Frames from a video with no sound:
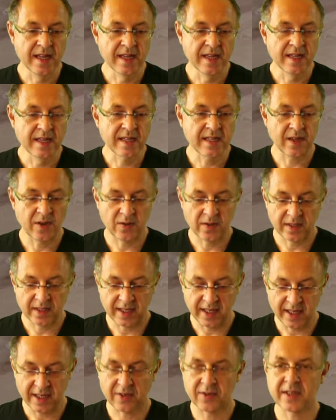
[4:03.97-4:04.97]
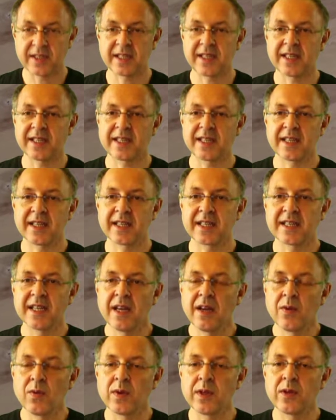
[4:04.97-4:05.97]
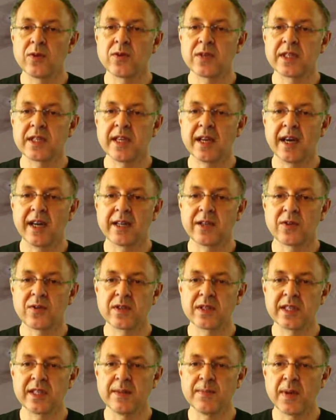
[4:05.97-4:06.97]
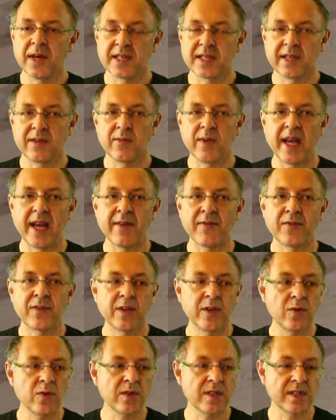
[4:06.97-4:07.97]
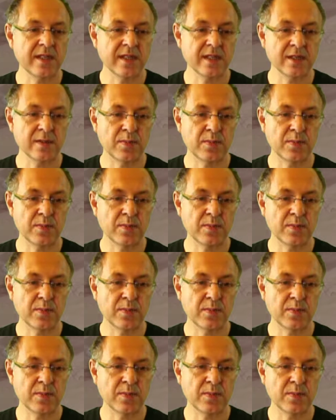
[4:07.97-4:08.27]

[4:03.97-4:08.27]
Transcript: So the interesting thing is we use the I2C bus and we have used this